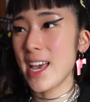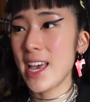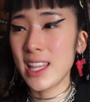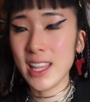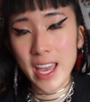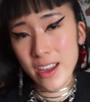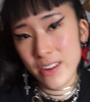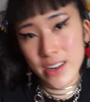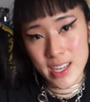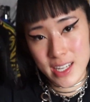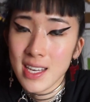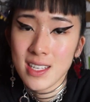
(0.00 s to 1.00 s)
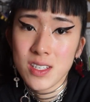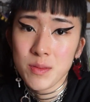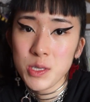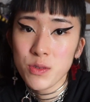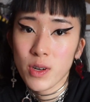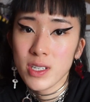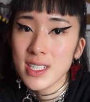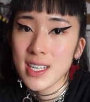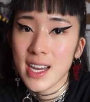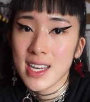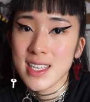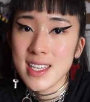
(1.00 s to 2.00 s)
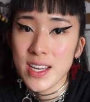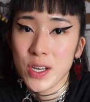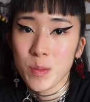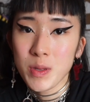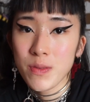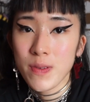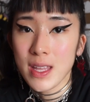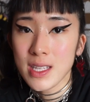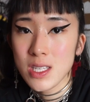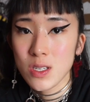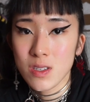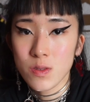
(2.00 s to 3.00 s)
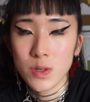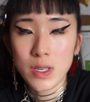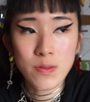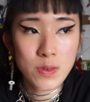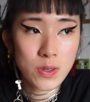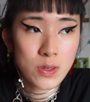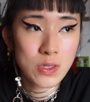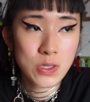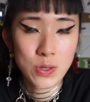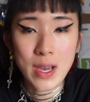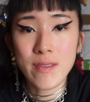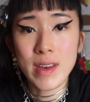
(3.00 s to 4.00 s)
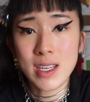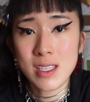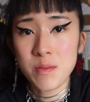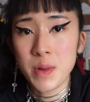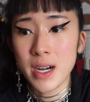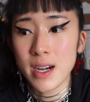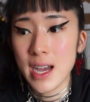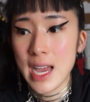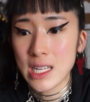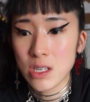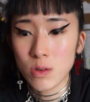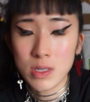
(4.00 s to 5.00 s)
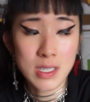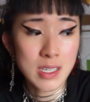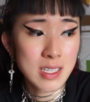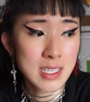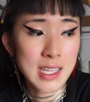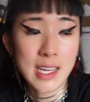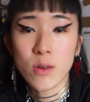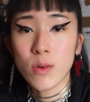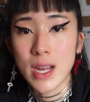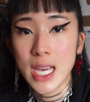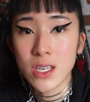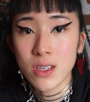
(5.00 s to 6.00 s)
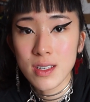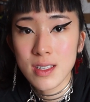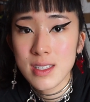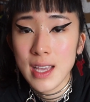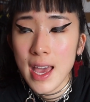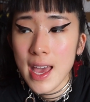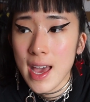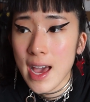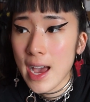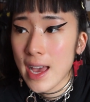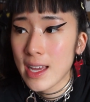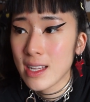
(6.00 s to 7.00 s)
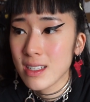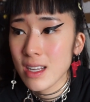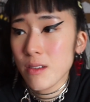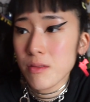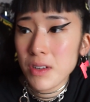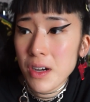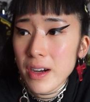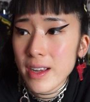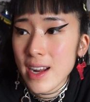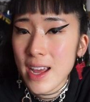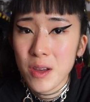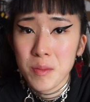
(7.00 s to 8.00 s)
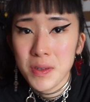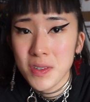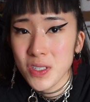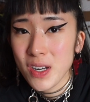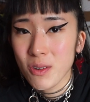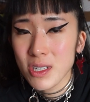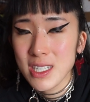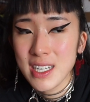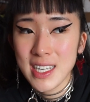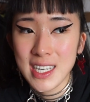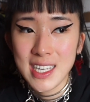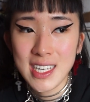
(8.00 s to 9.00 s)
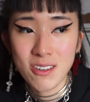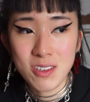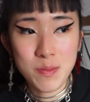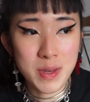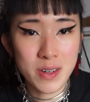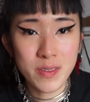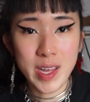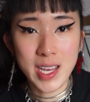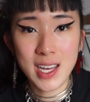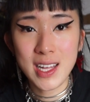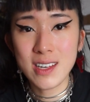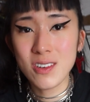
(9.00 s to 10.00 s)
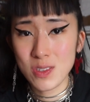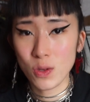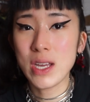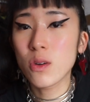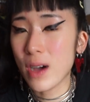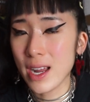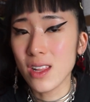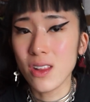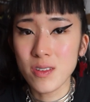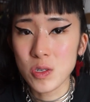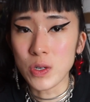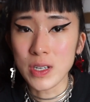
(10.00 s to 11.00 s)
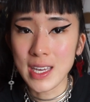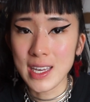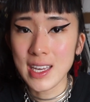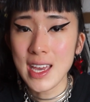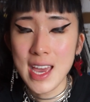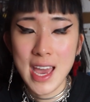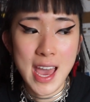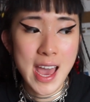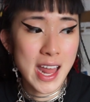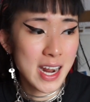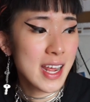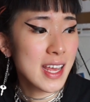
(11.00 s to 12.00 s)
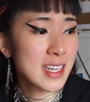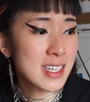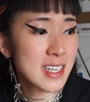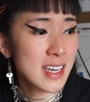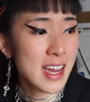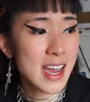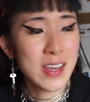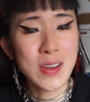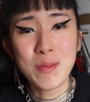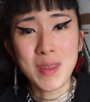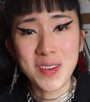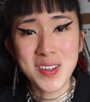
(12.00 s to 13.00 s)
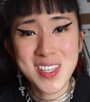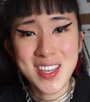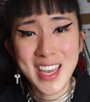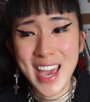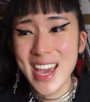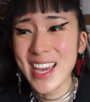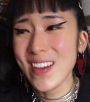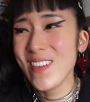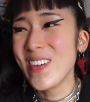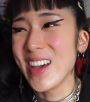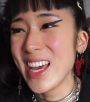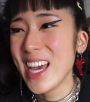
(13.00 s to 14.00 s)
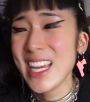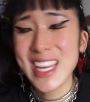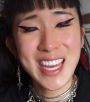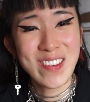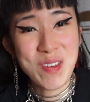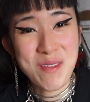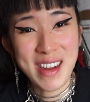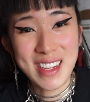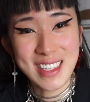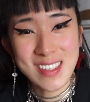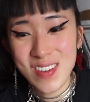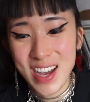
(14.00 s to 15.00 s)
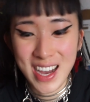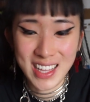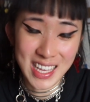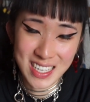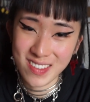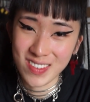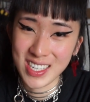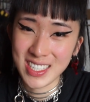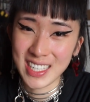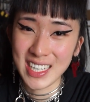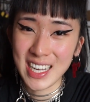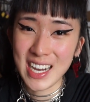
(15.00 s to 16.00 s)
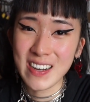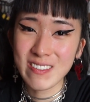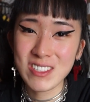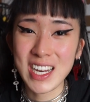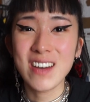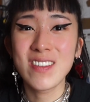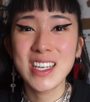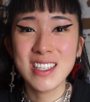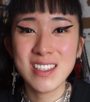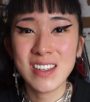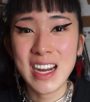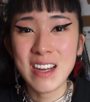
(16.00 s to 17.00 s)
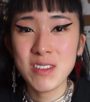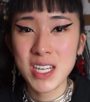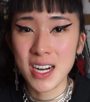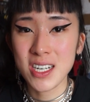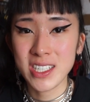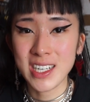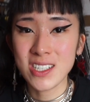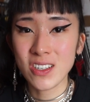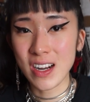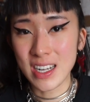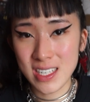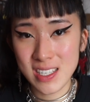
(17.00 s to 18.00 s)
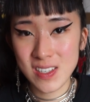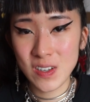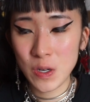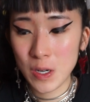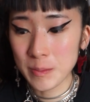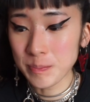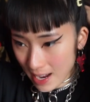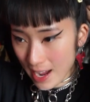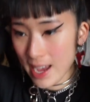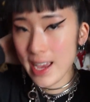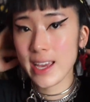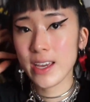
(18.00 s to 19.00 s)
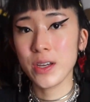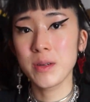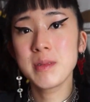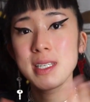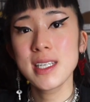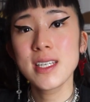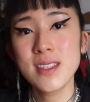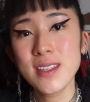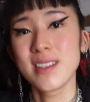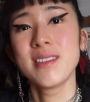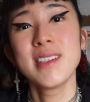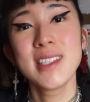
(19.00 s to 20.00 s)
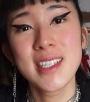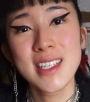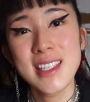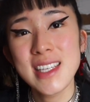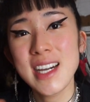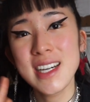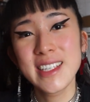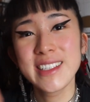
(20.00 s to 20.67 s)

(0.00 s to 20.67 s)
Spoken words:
and layer it. Thanks so much for watching, guys. I hope you found this useful if you do have eczema and you wanted to see like what I use. And if not, I hope you enjoyed watching it. It was a bit of like, it was like quite a lot of talking, and I hope that was okay. But yeah, if you made it this far, thanks for watching. Check out my Instagram, TaraTandra_. I hope to see you soon. See ya.